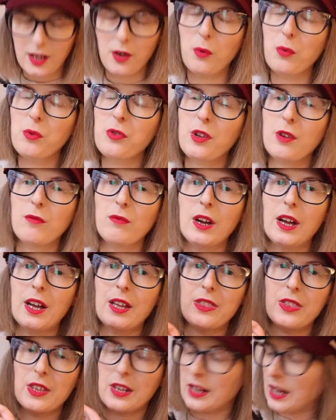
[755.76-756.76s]
I also
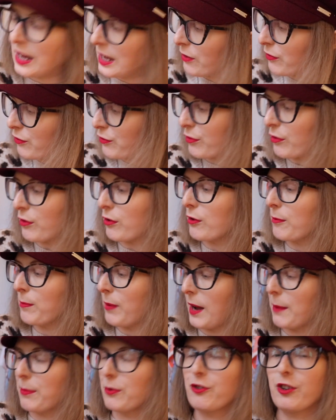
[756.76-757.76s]
read The Knife Draw
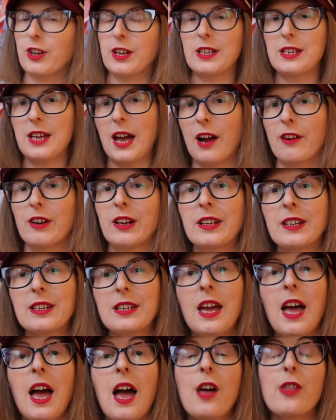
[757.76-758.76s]
by Patricia Tarrant.
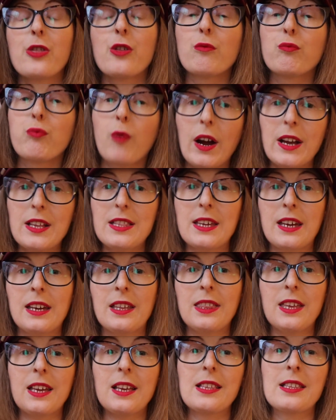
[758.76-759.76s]
The writing
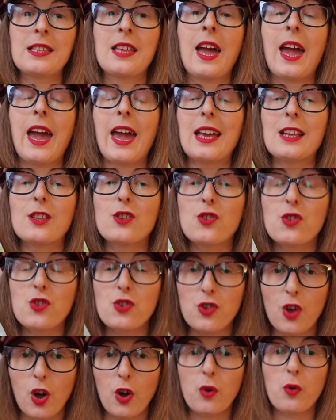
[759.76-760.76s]
in this is
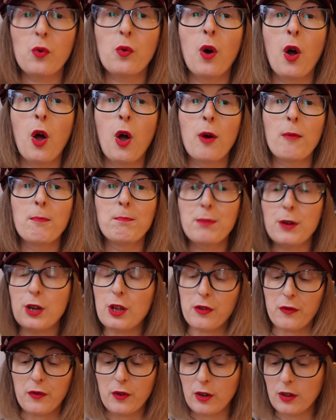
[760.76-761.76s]
so
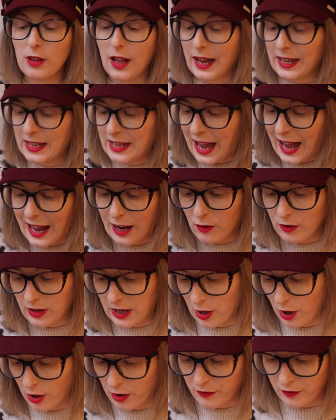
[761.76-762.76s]
beautiful, I cannot
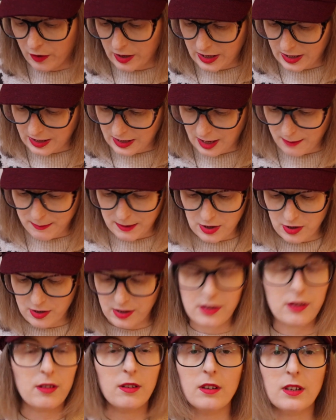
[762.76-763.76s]
get over it. Let me
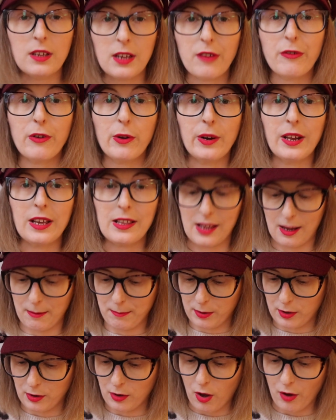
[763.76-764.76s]
just give you an
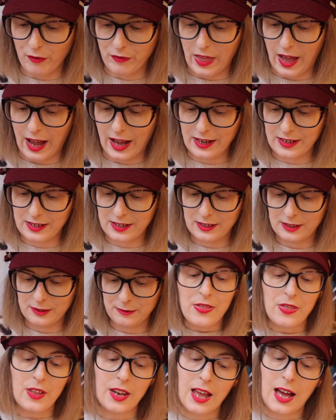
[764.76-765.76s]
example of that.
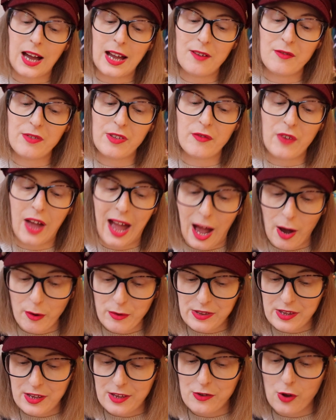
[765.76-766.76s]
The lives of
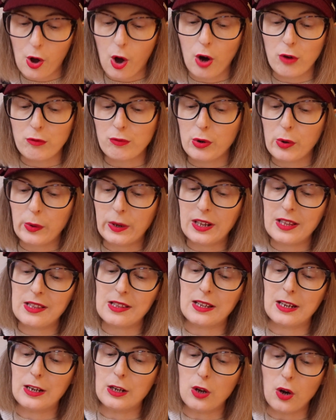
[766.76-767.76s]
houses are
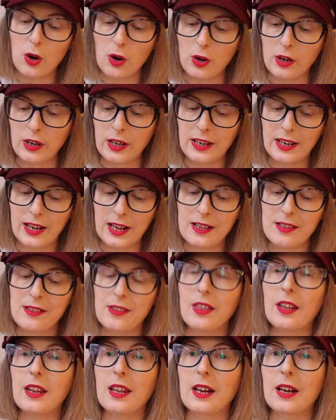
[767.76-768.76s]
ruinously long next
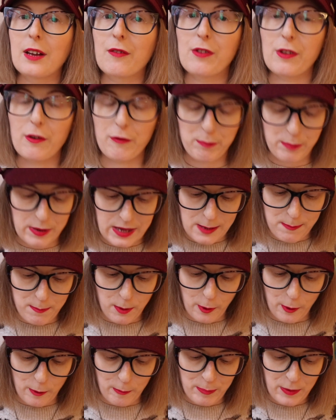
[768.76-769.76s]
to the lives of
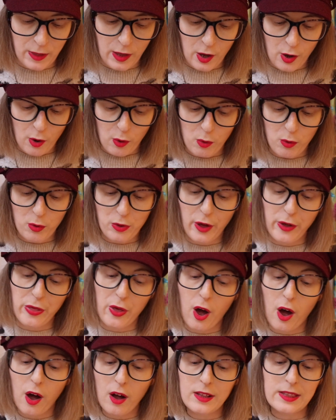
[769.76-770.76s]
people. Although
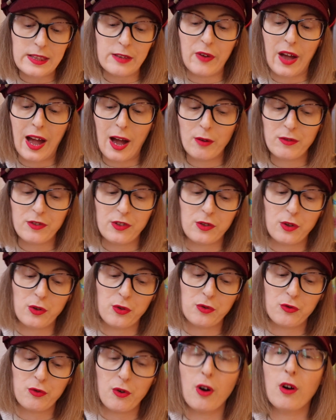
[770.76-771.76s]
the hearts of houses are
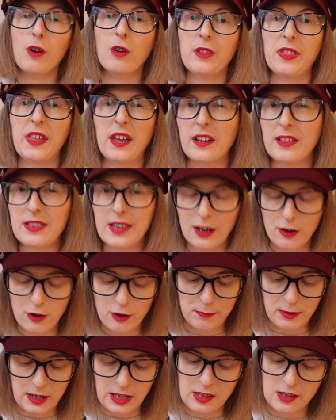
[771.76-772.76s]
strong, they are
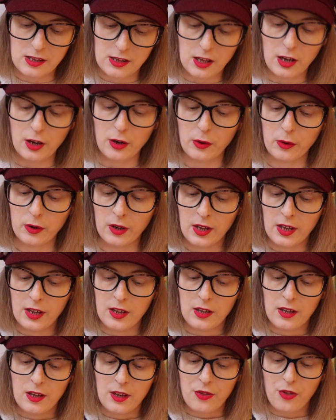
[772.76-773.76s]
terribly slow.
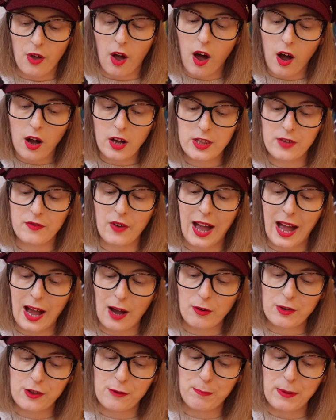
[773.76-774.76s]
The heart of a
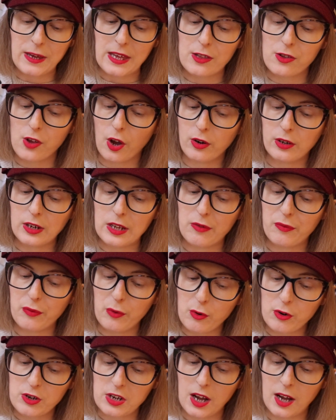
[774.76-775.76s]
house beats only
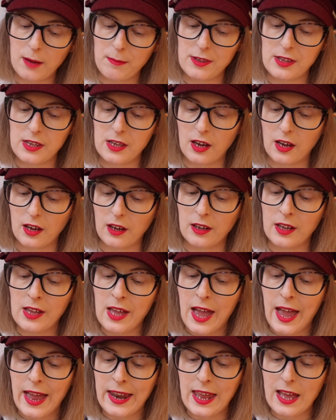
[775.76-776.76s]
four times a year,
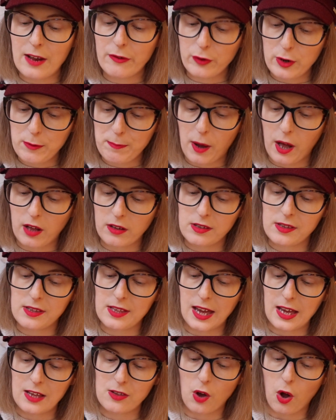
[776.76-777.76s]
and every pulse
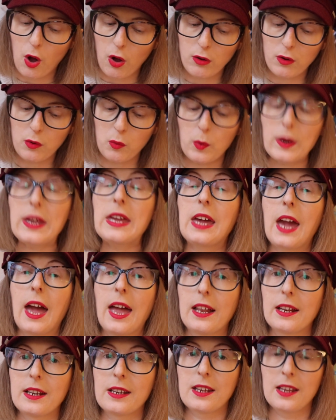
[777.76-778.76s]
takes a whole
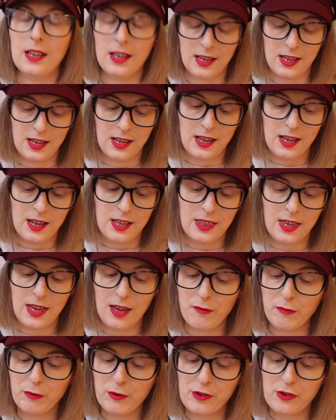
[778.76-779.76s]
weekend. The
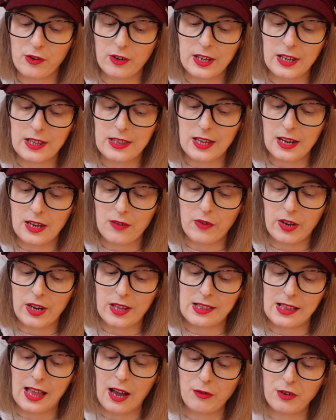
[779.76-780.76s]
infrasonic din of it
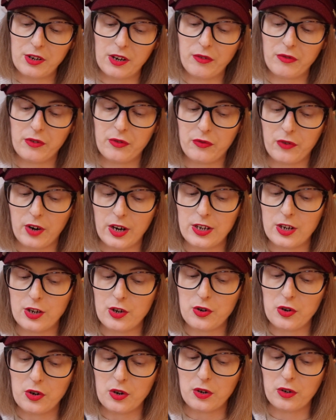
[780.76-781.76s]
is loud enough to frighten
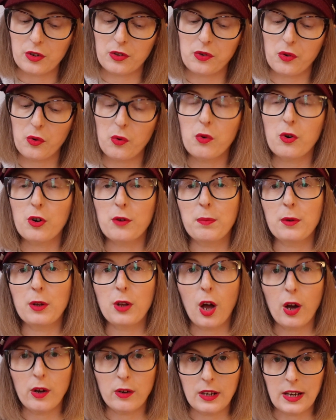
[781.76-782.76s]
dogs,
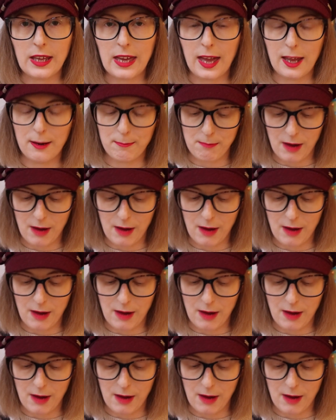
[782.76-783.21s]
audible only in